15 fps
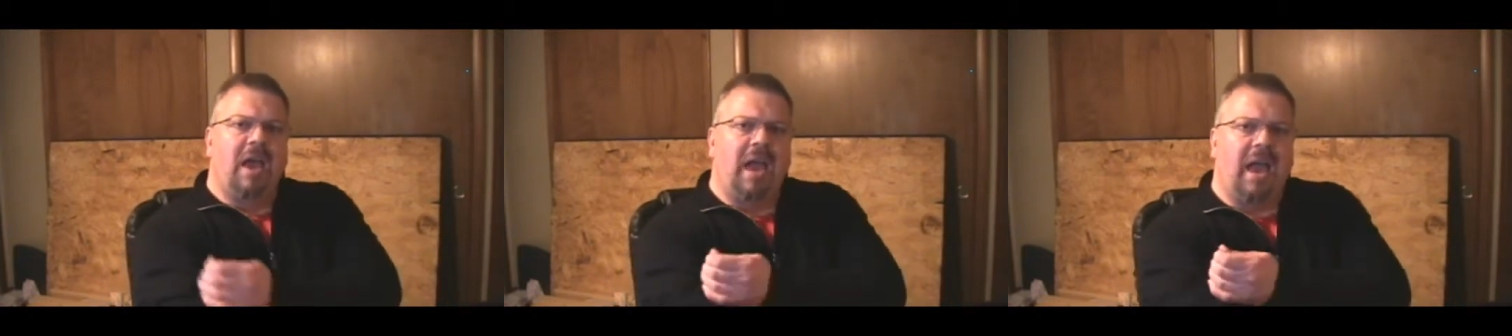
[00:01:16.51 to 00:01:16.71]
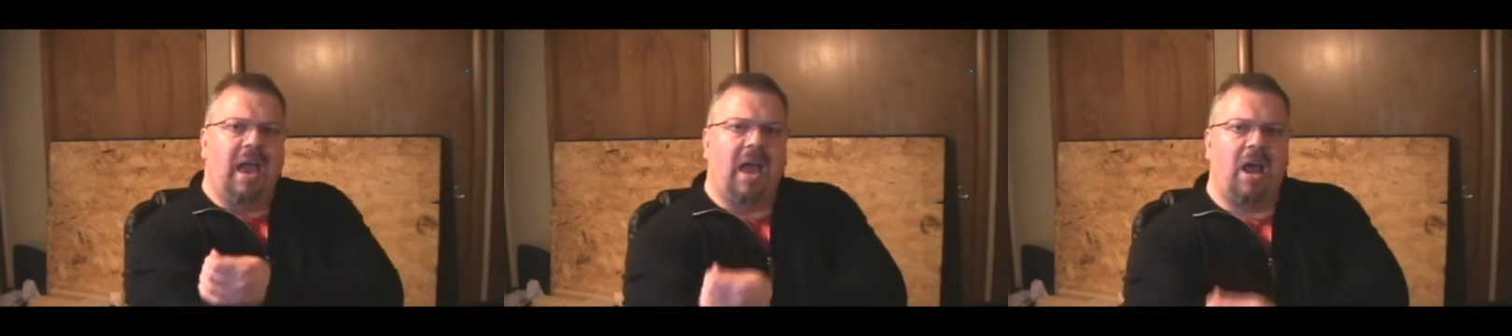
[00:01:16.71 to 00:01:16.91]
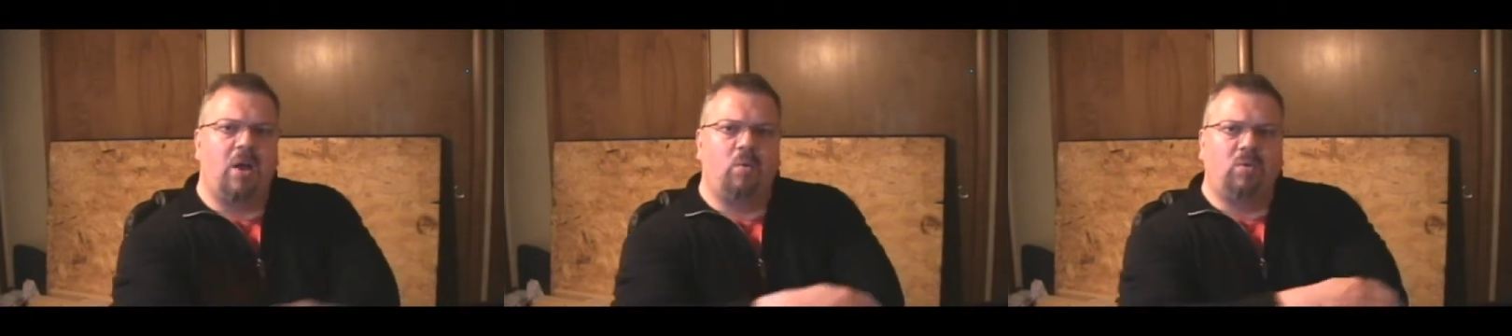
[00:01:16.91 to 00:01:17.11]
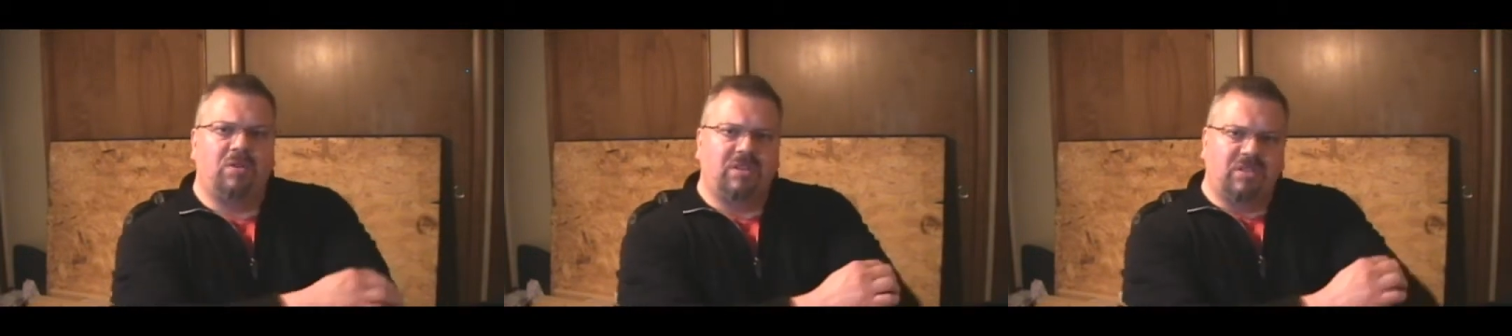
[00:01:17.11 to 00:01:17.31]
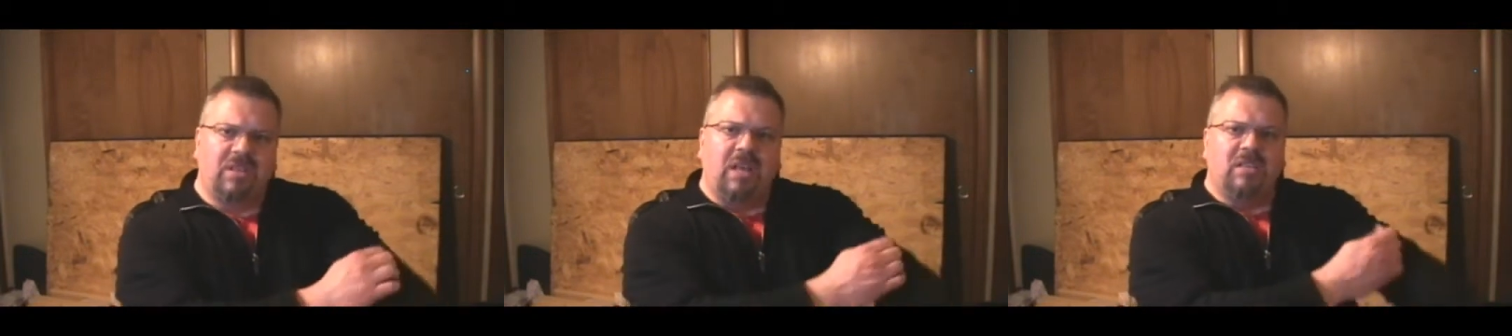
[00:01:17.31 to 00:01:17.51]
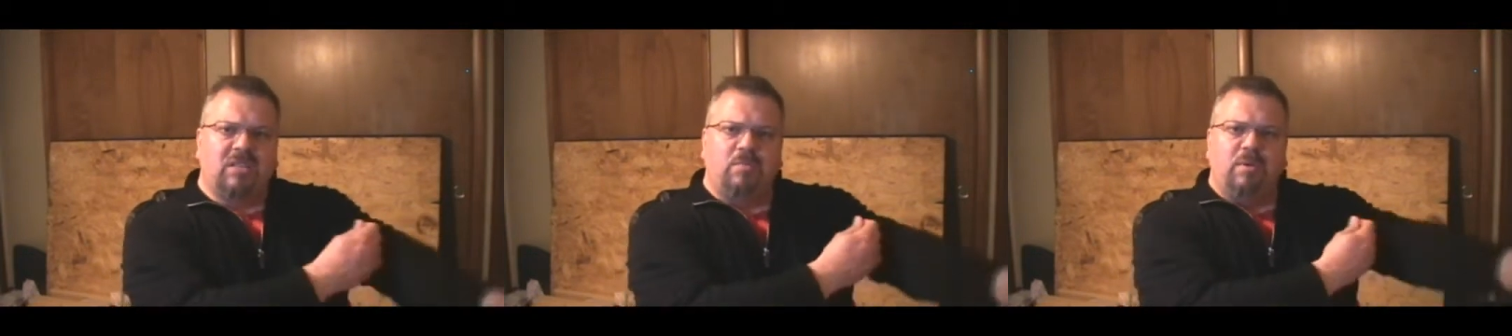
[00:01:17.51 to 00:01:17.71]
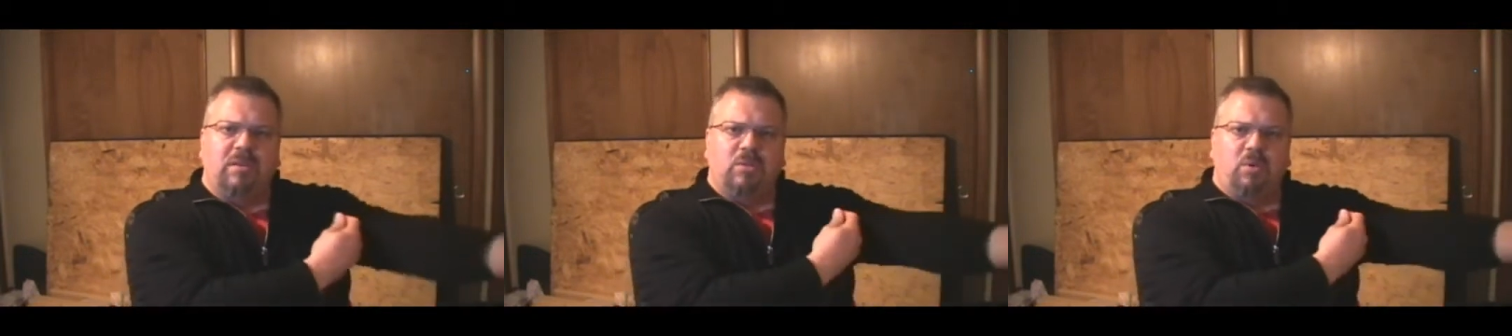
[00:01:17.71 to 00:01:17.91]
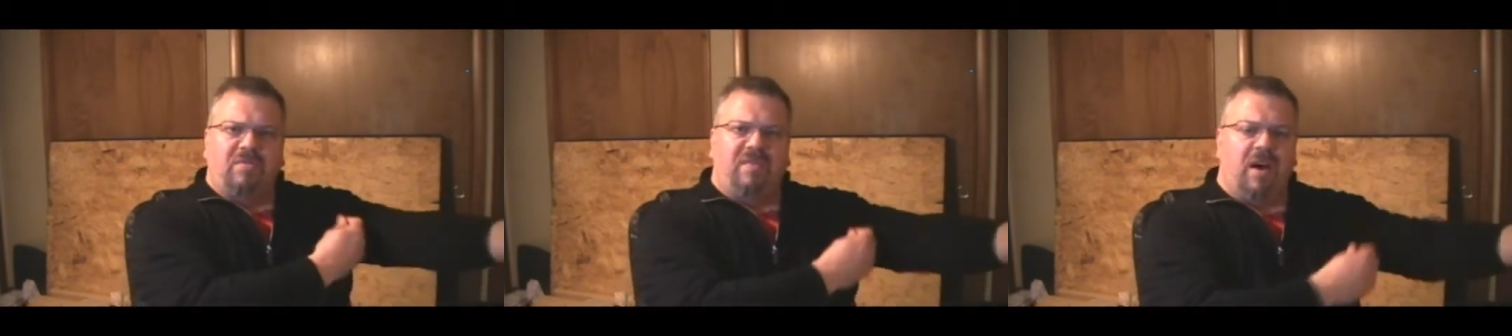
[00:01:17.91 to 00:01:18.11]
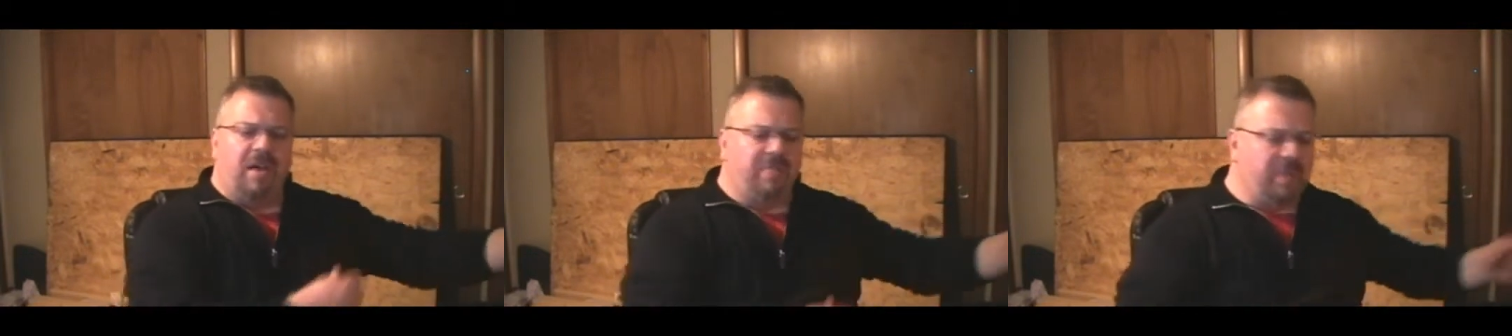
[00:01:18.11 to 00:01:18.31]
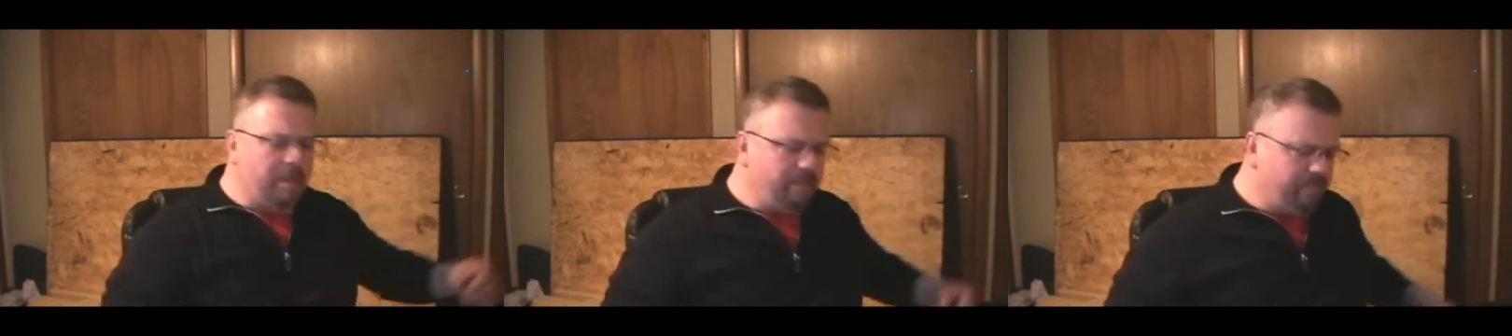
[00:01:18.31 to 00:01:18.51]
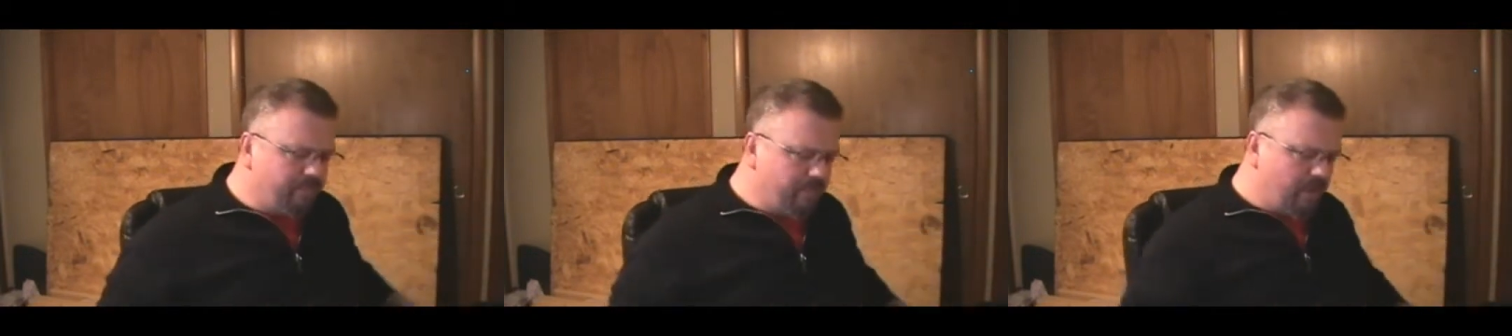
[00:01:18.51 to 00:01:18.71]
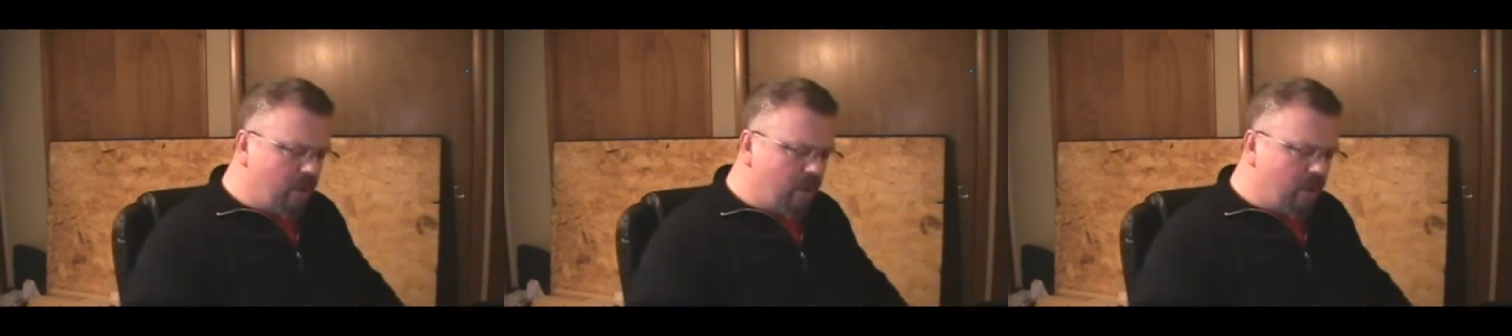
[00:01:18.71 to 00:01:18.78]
and we'll discuss them as we find them.